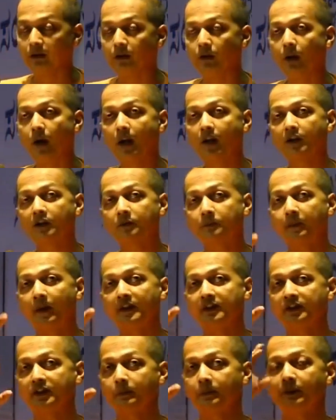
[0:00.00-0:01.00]
You are
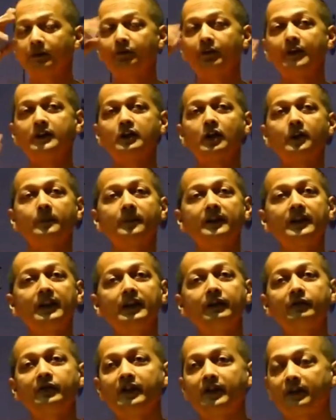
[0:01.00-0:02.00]
responsible for your
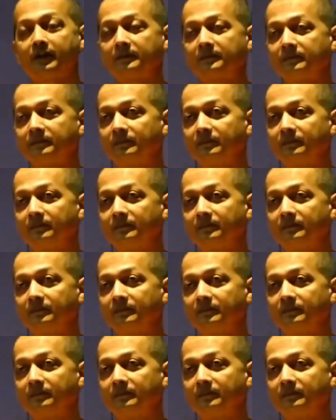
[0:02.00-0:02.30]
behavior.